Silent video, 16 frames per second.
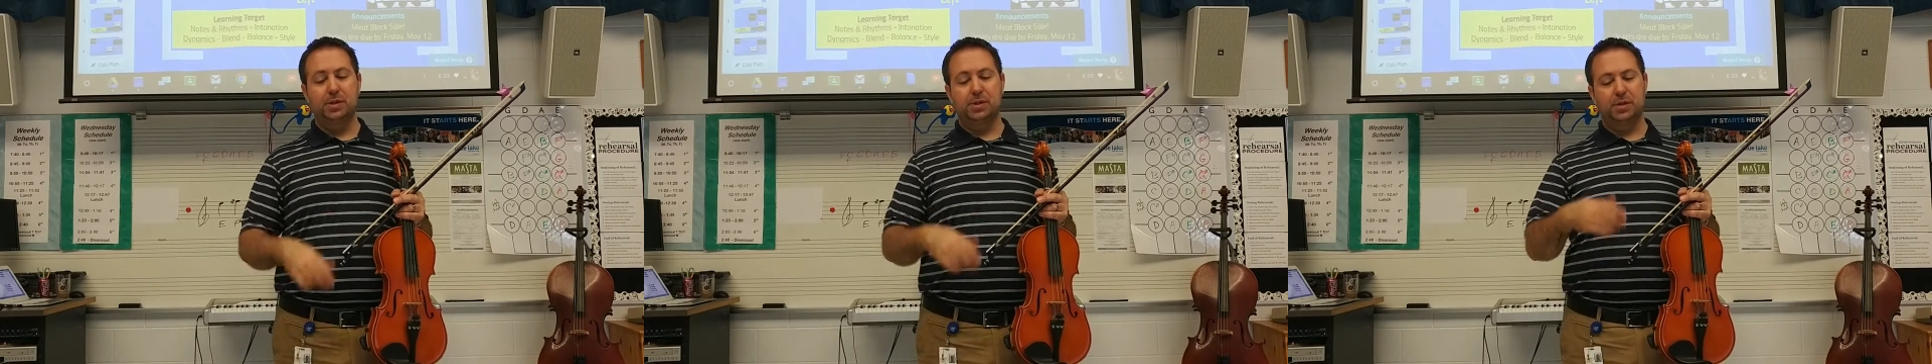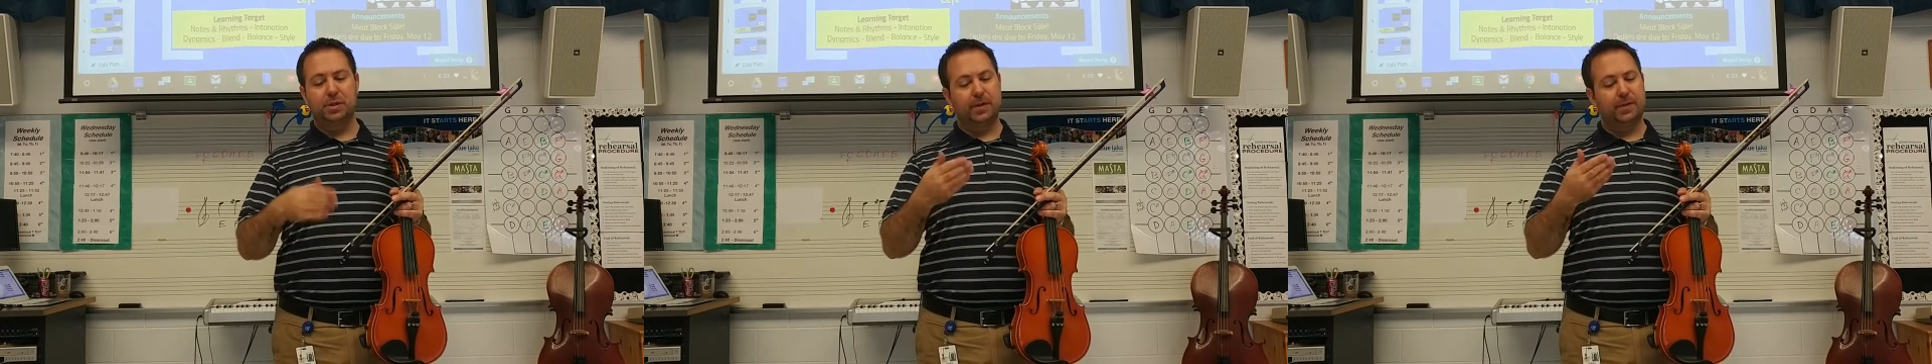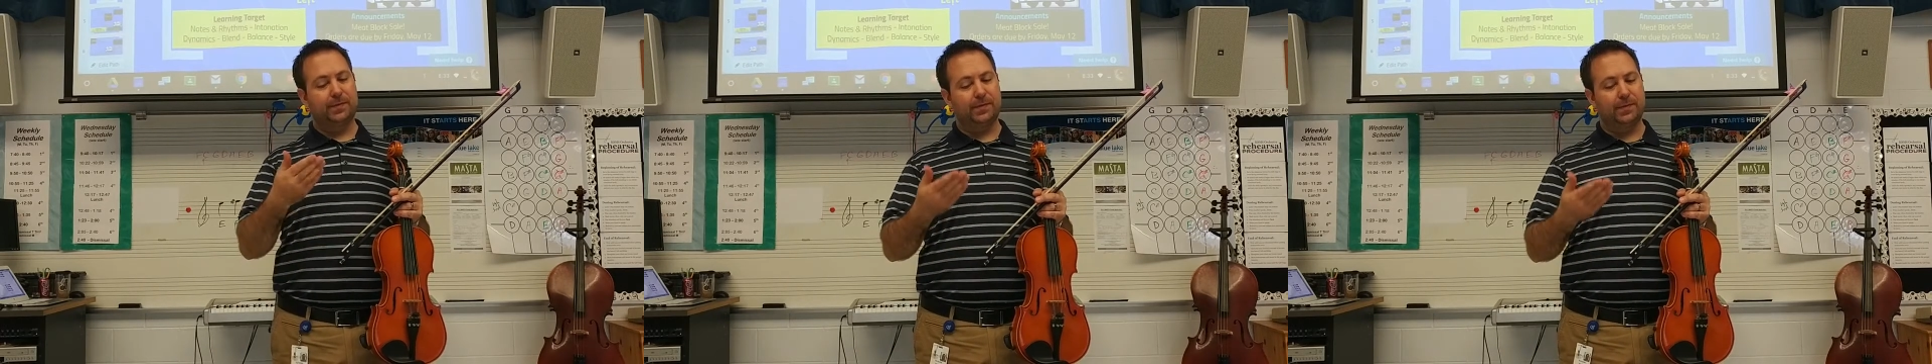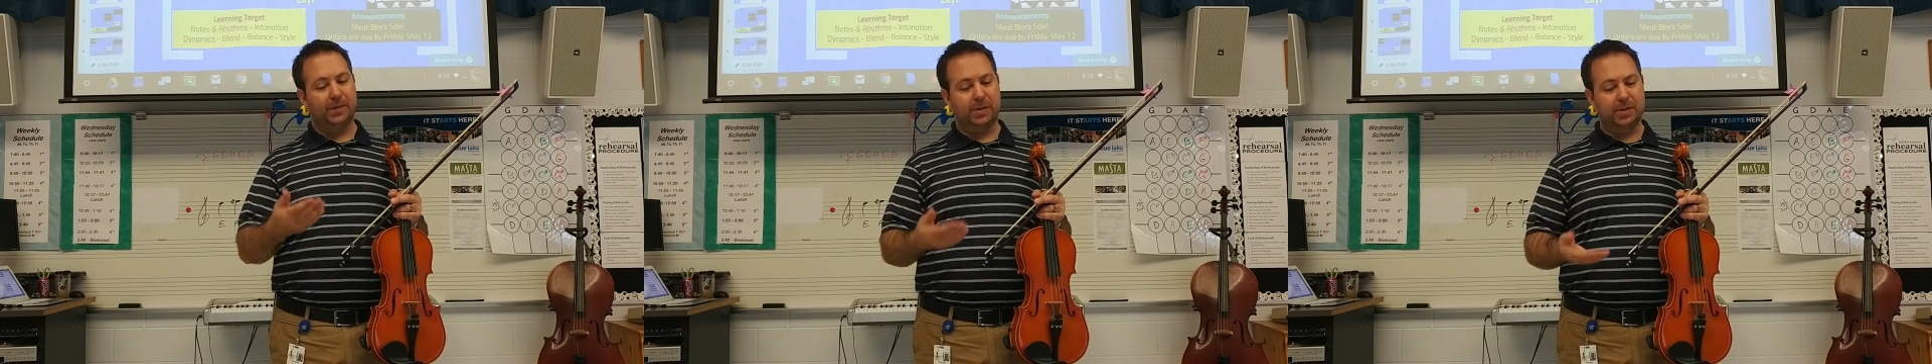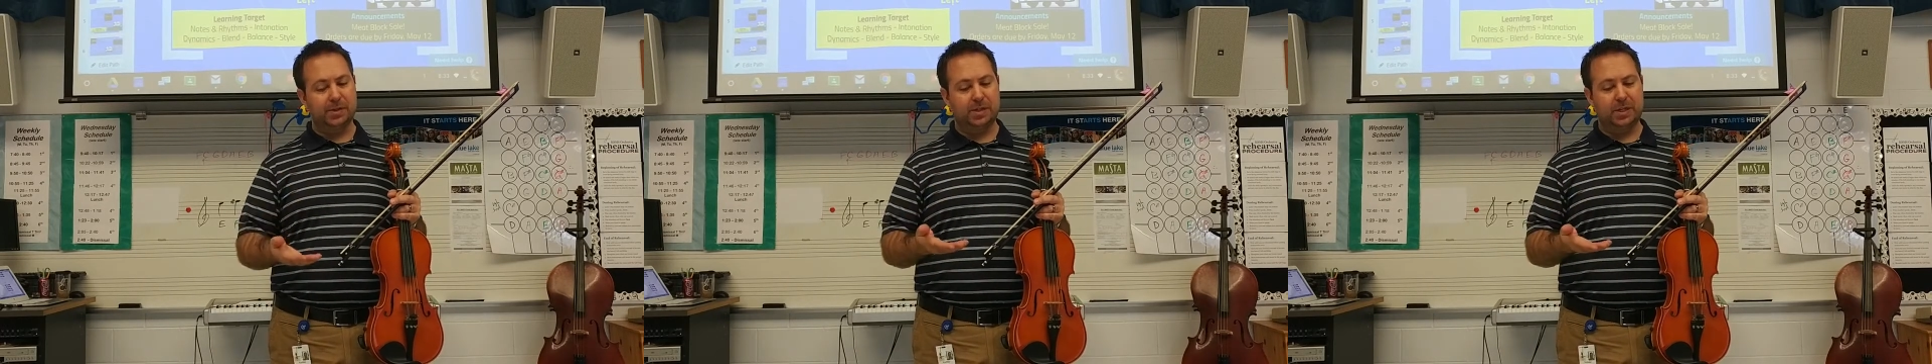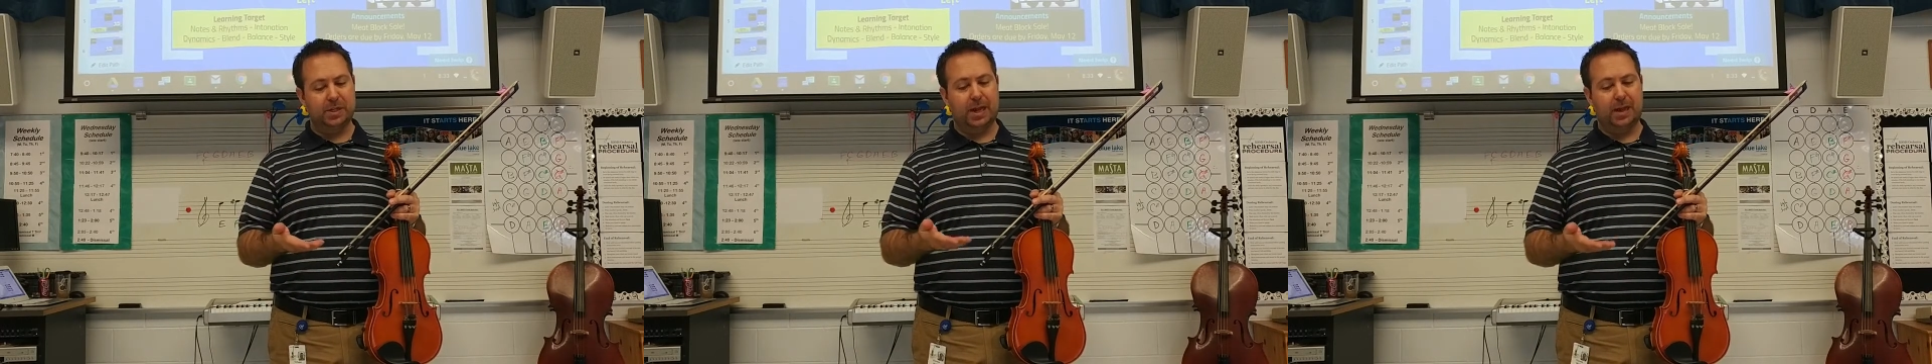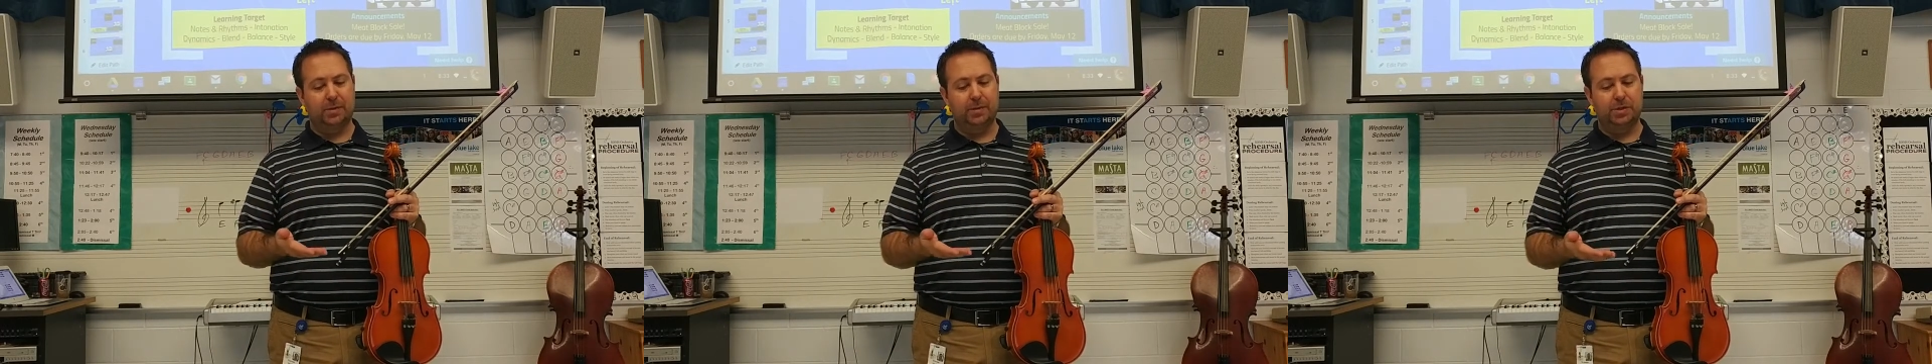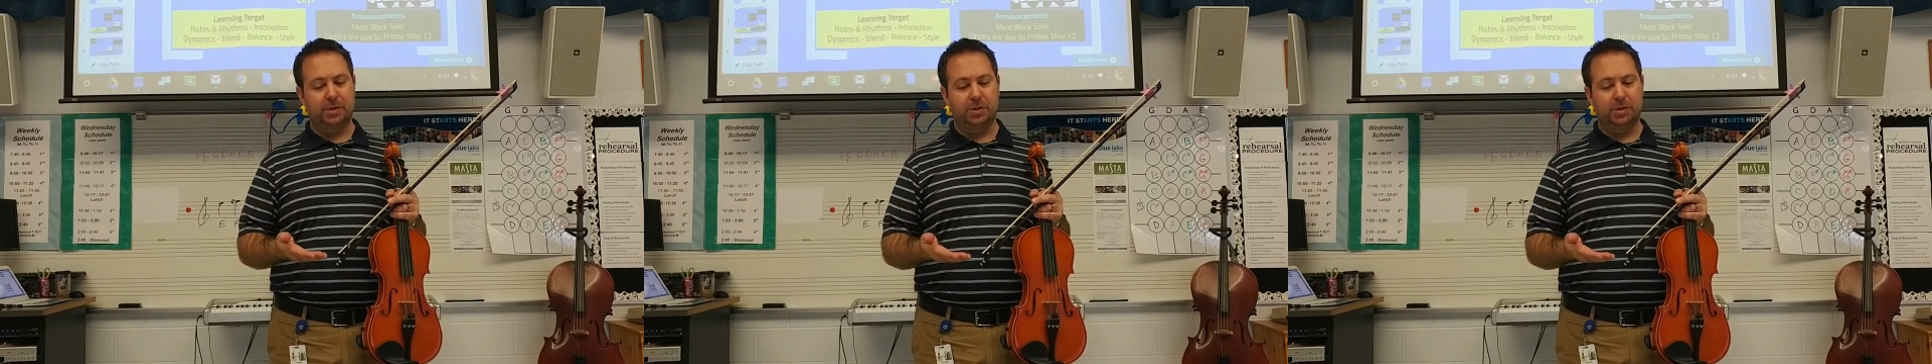So the first thing I would